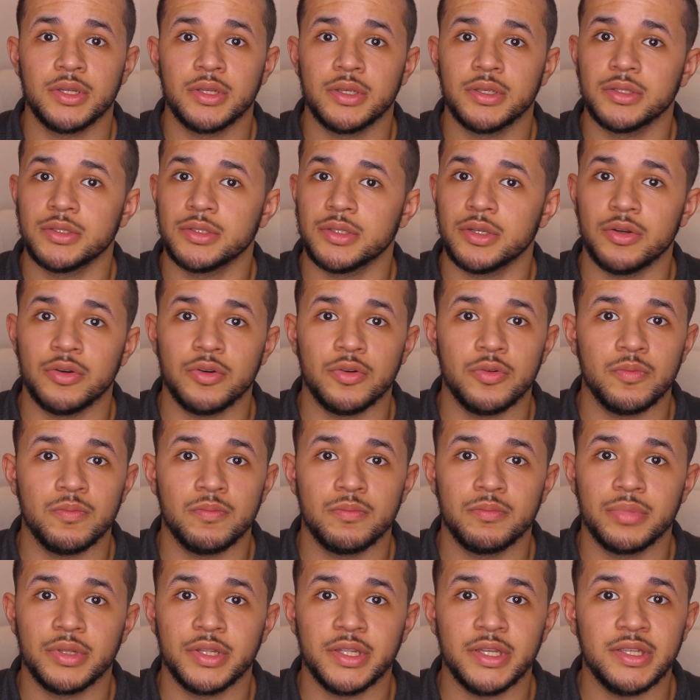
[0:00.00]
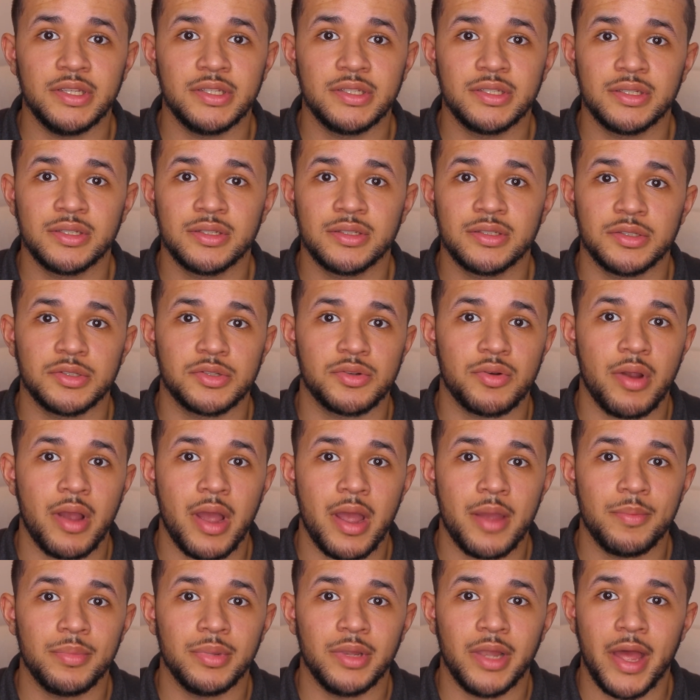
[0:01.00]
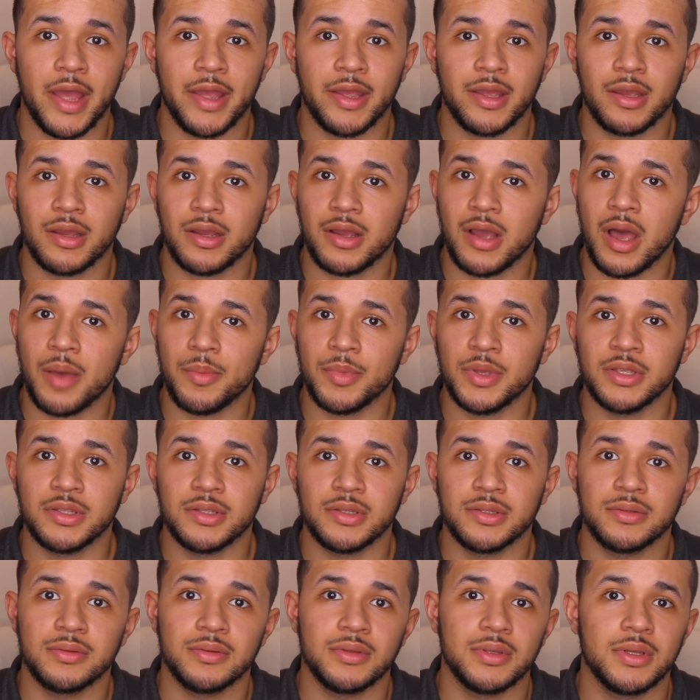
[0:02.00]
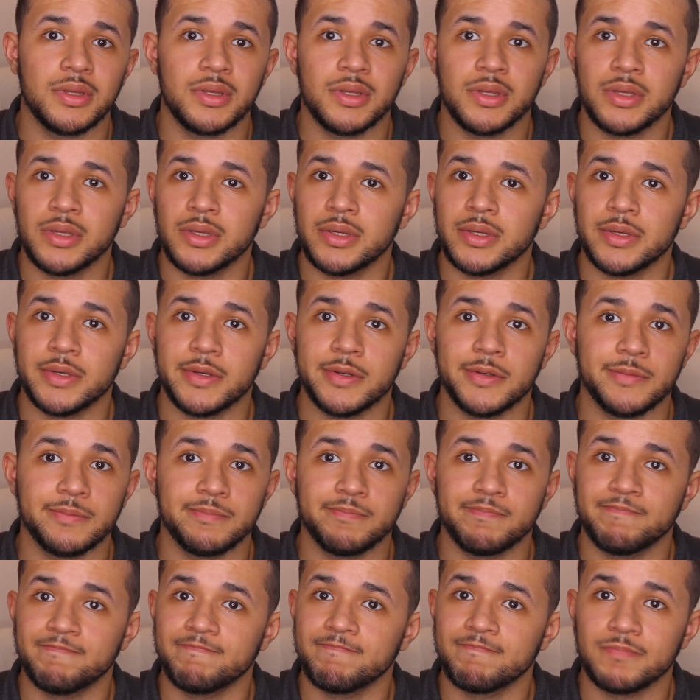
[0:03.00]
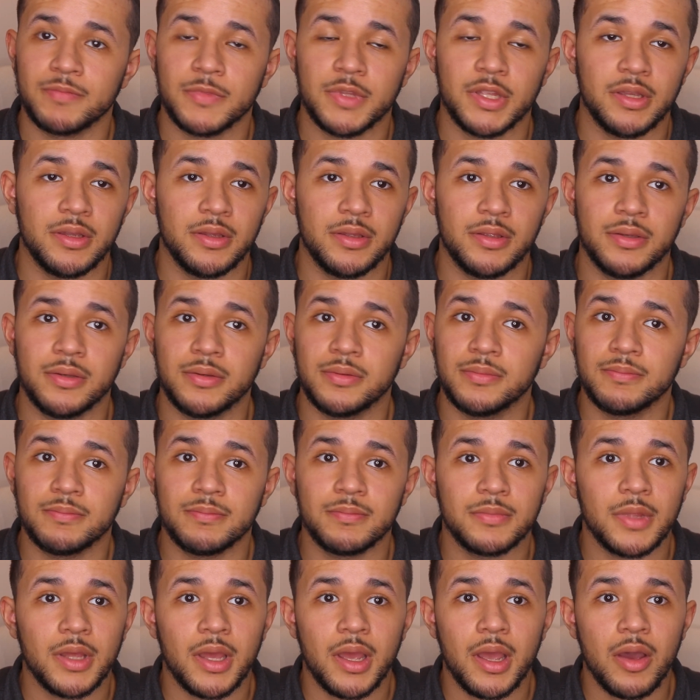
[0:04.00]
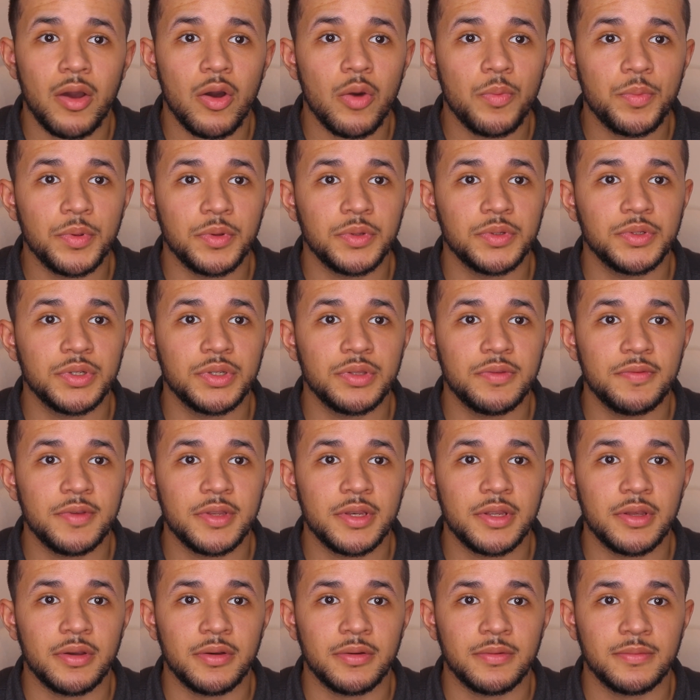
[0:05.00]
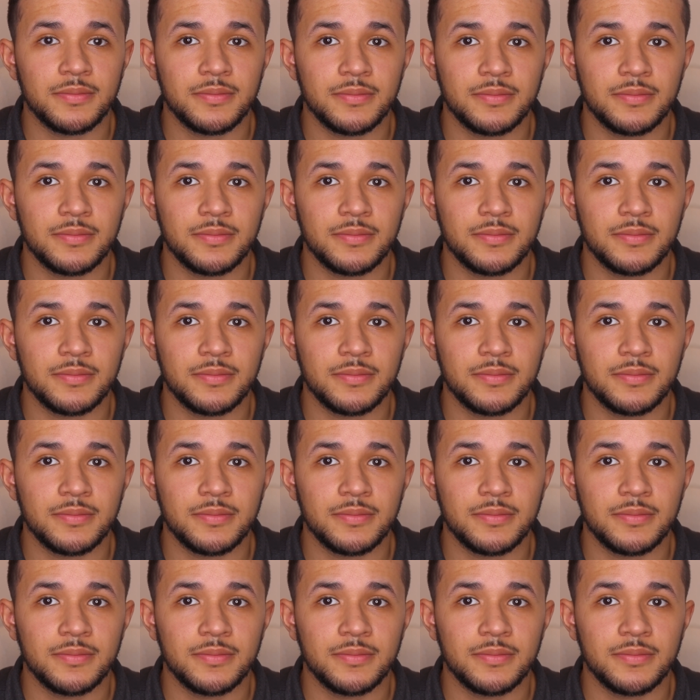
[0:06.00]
So please subscribe, like, comment, and I hope you enjoyed the video.